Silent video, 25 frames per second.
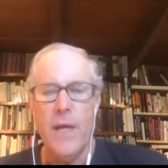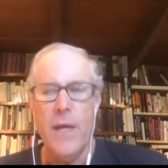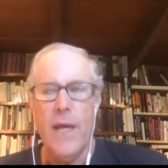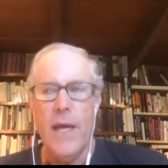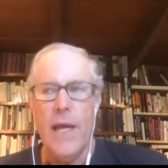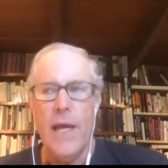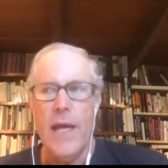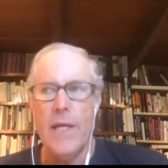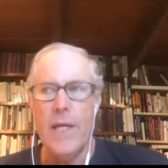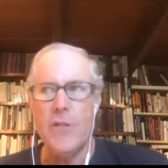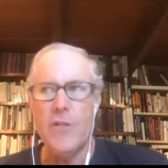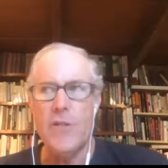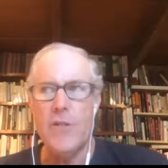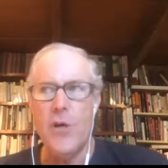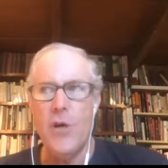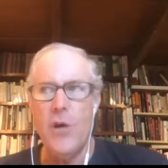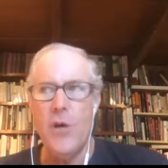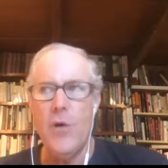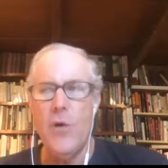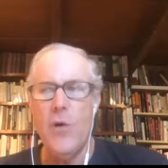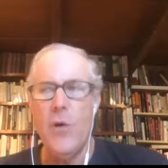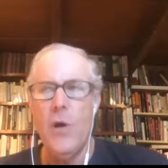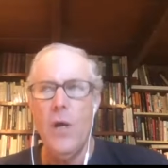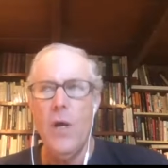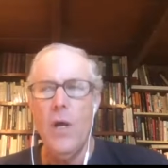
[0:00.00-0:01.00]
And
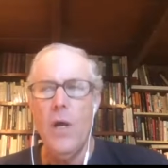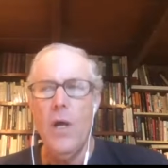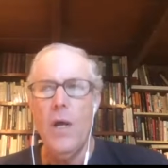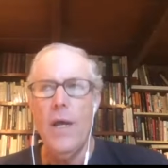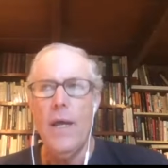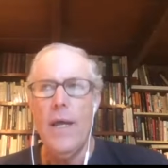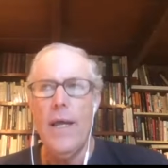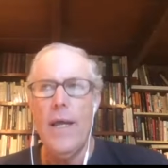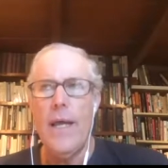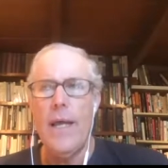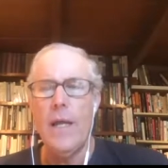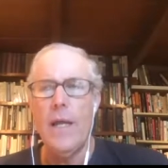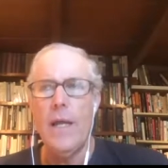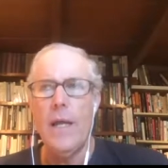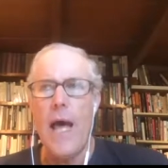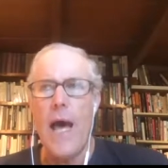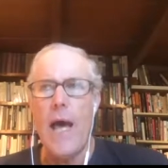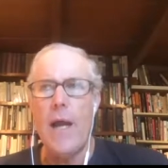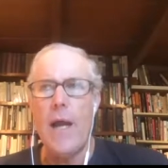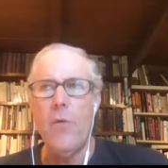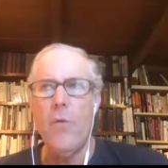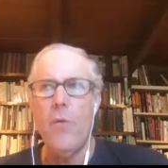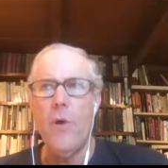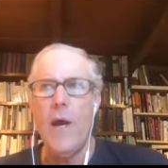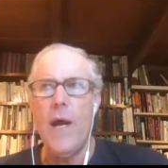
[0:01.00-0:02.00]
so, in a lot
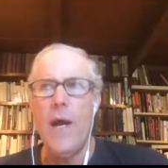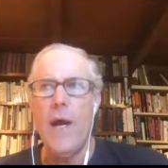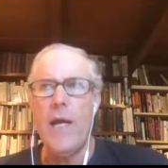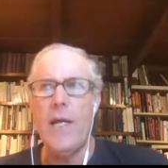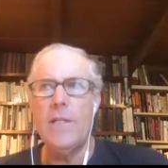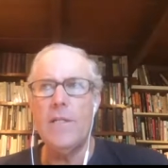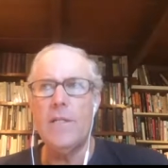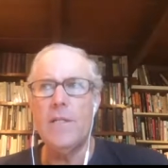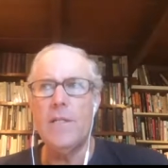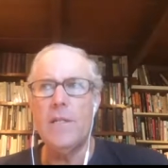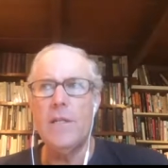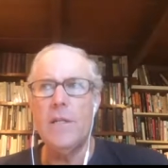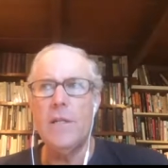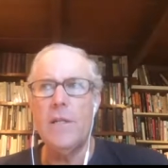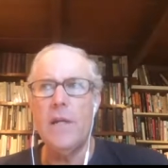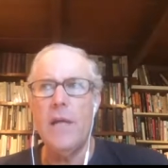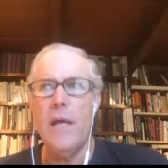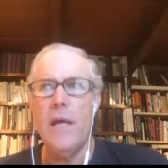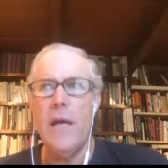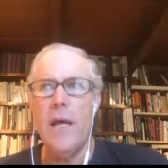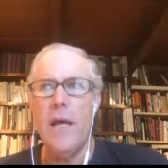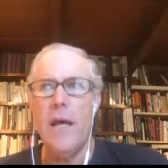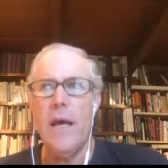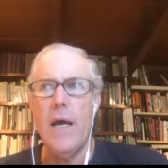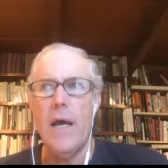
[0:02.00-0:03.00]
of ways,
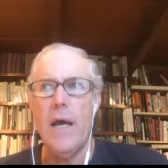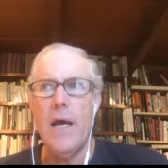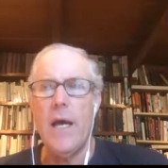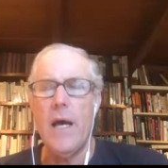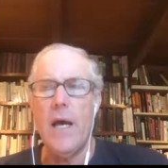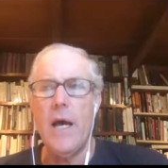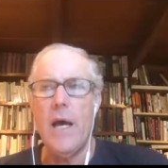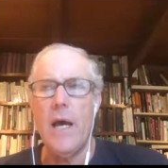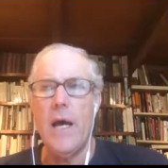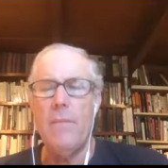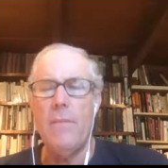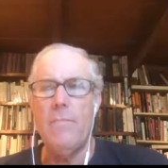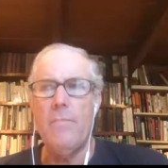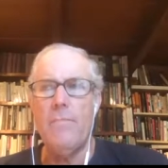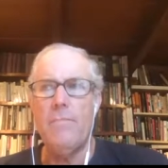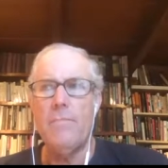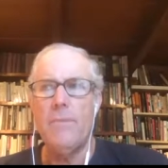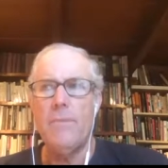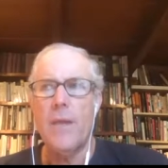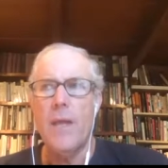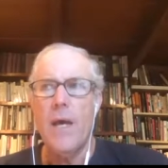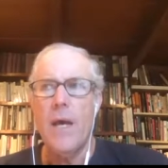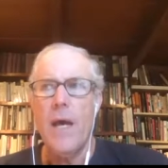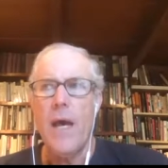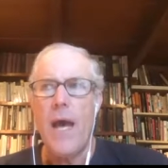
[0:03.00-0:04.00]
um,
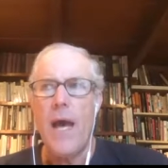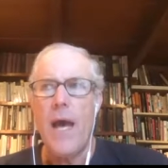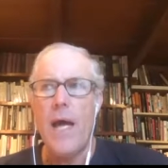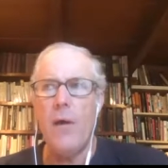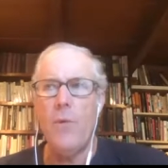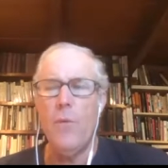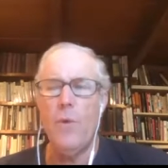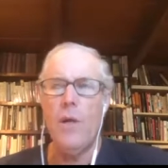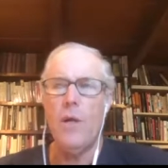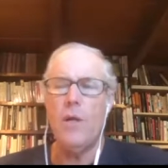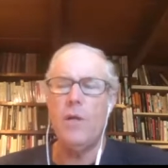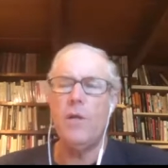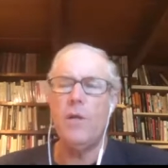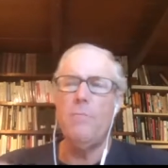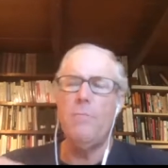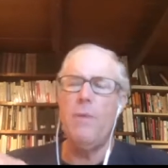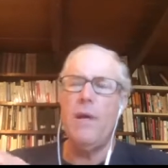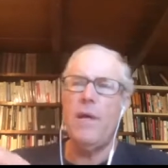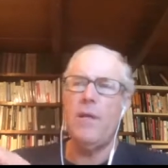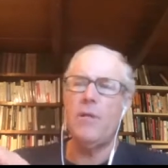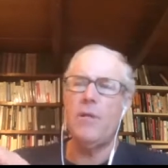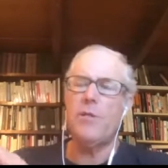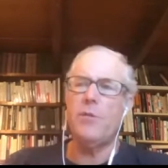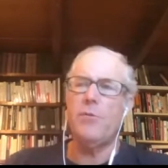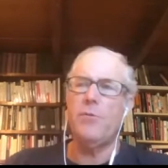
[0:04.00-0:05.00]
I don't want to
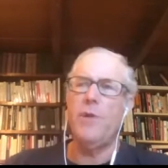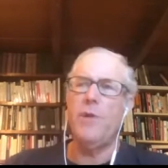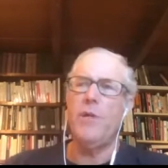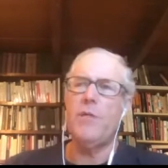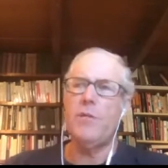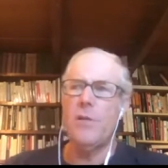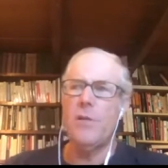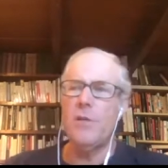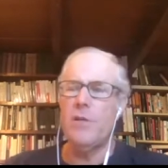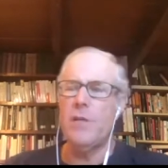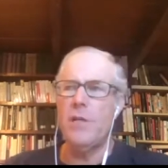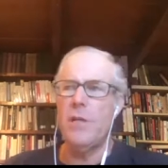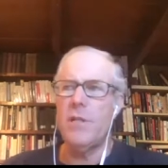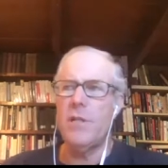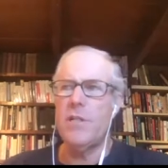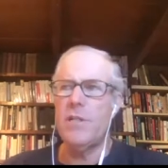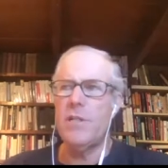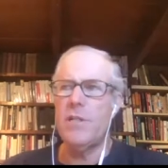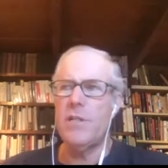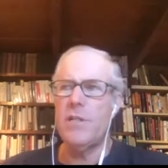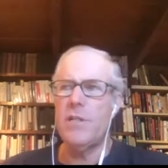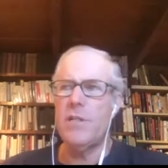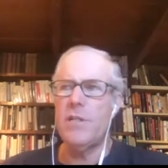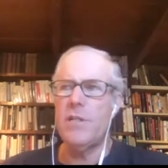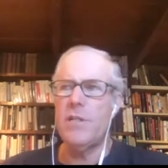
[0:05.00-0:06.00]
diminish the research that
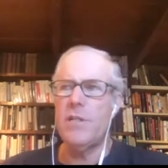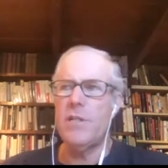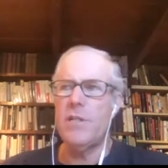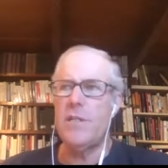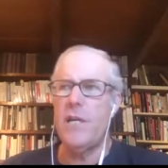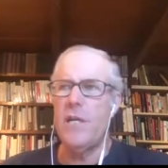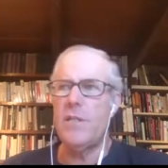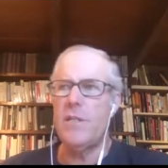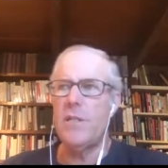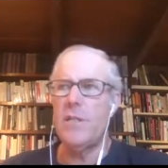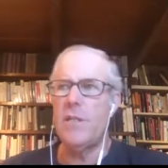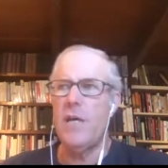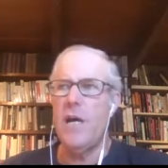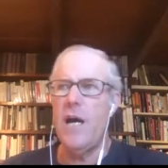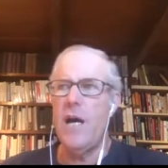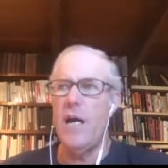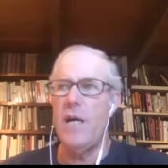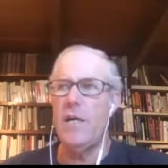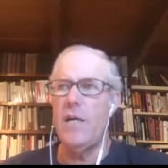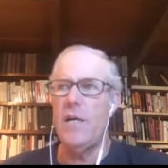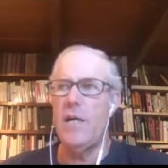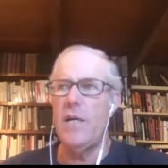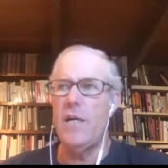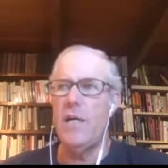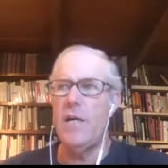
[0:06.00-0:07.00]
Extension
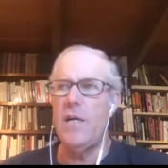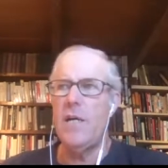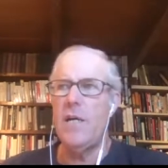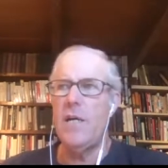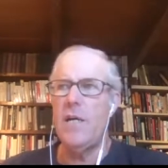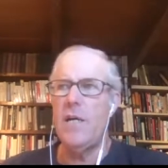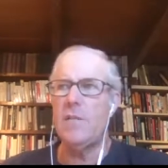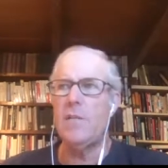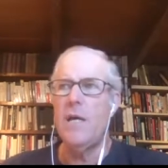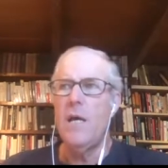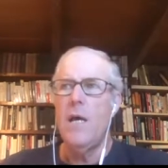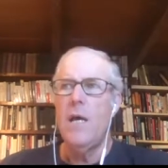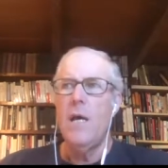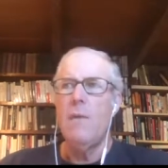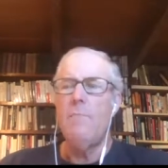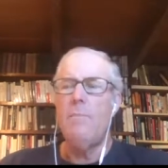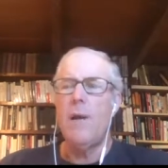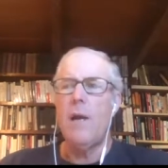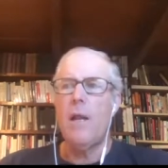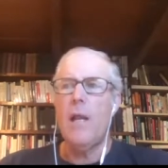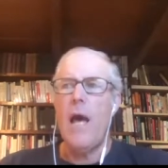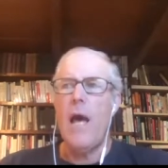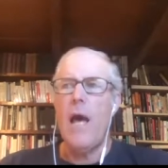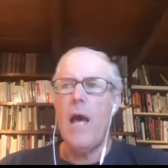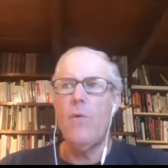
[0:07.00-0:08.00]
does. A lot of
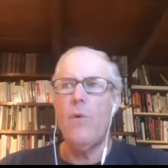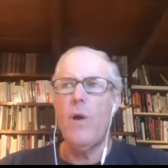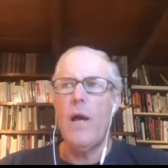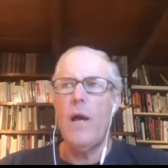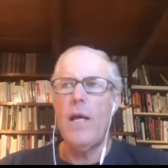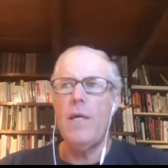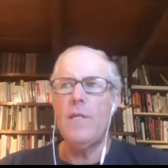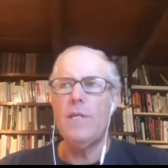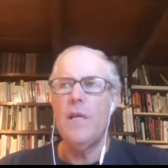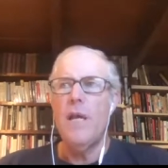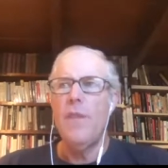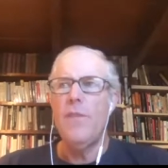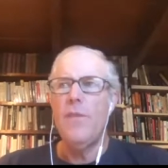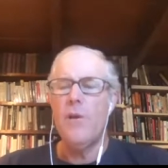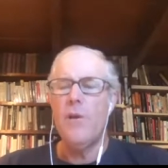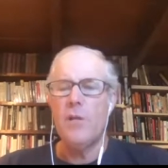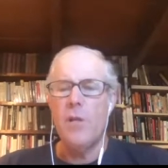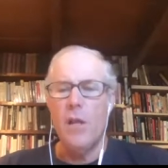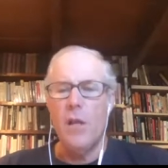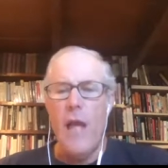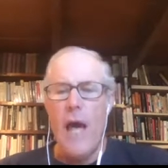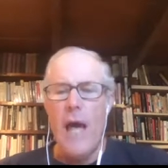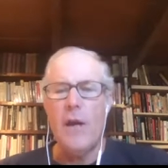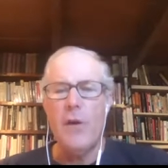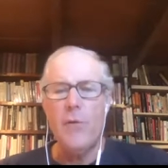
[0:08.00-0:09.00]
ways, there's a
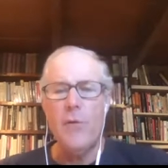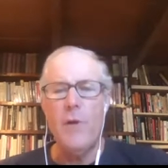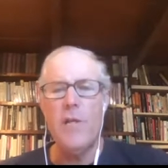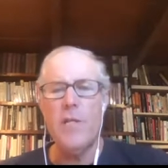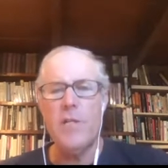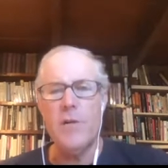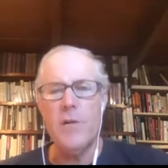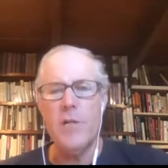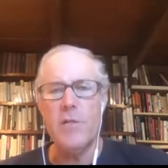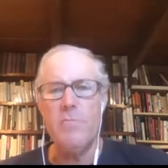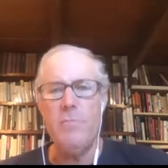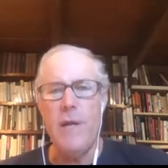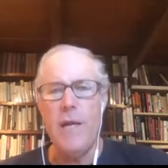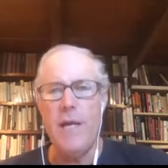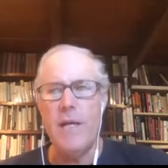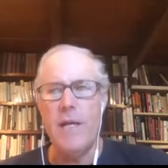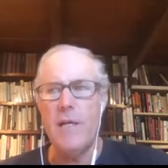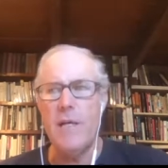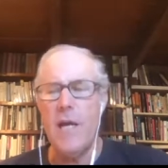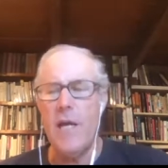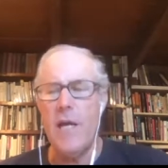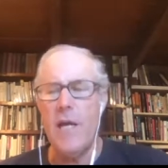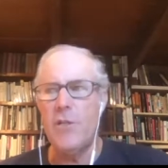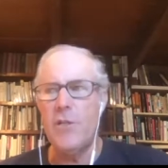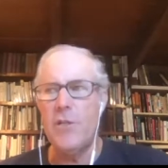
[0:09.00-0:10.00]
lot of research being
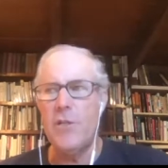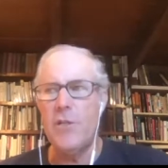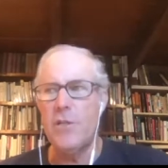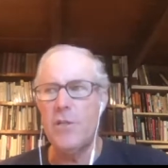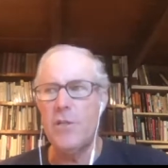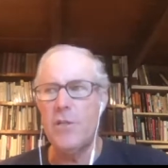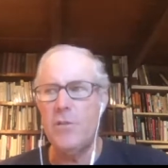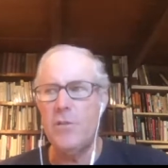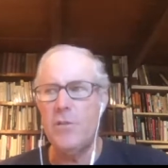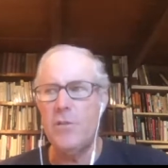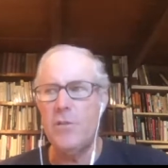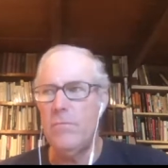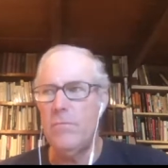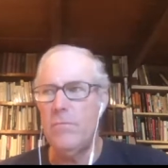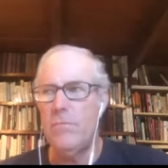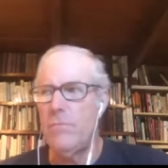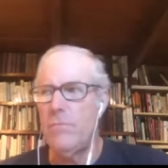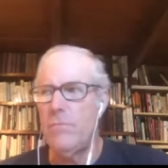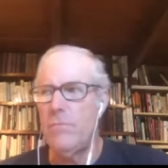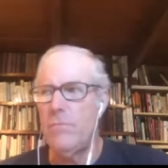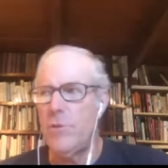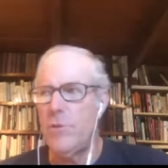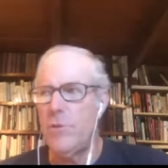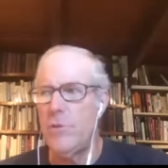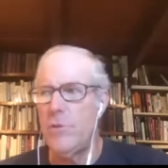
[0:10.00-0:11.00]
done just
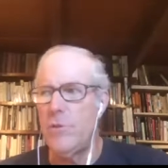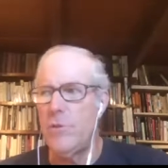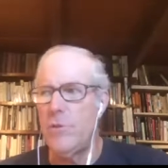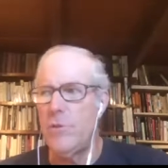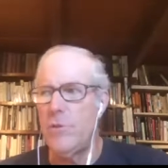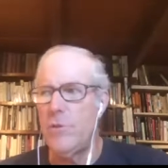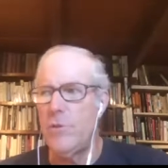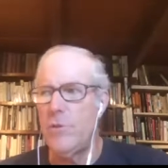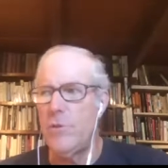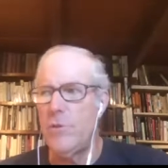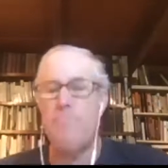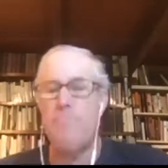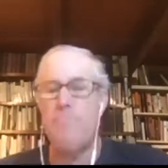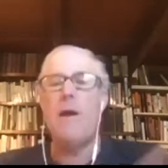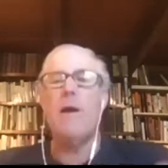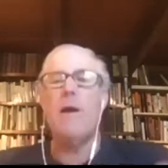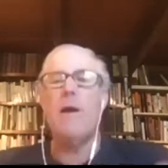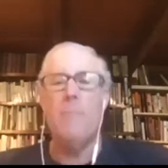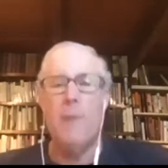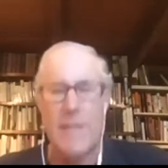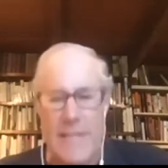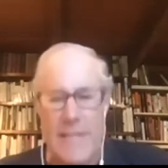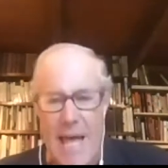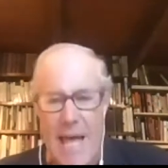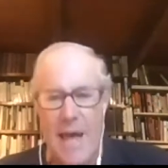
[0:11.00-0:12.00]
just experiments
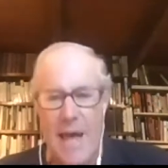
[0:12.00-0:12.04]
out on